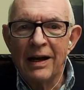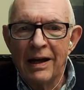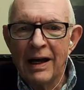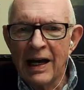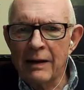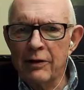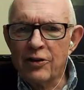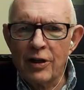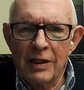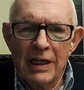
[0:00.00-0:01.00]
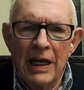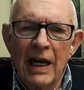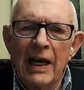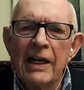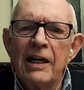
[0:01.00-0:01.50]
I would certainly
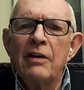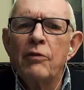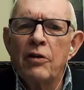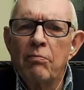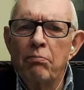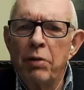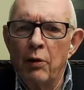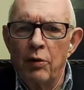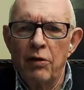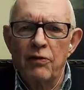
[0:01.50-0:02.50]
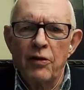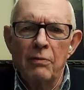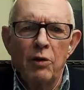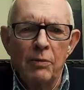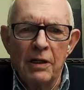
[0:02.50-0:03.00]
hang in with both for the
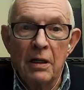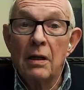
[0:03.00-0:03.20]
moment